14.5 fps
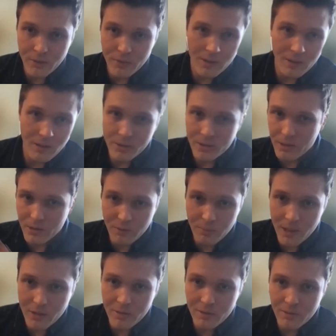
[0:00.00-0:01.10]
to lots and lots of
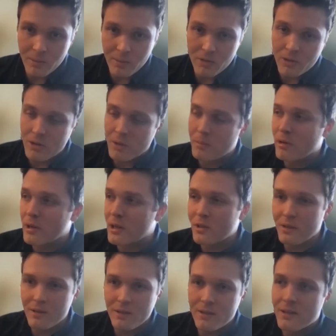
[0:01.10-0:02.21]
matrix
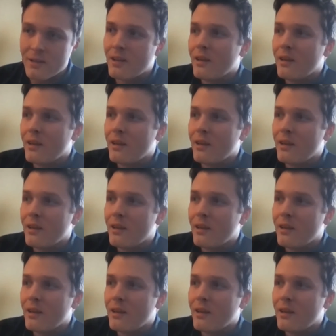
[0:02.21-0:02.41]
operations,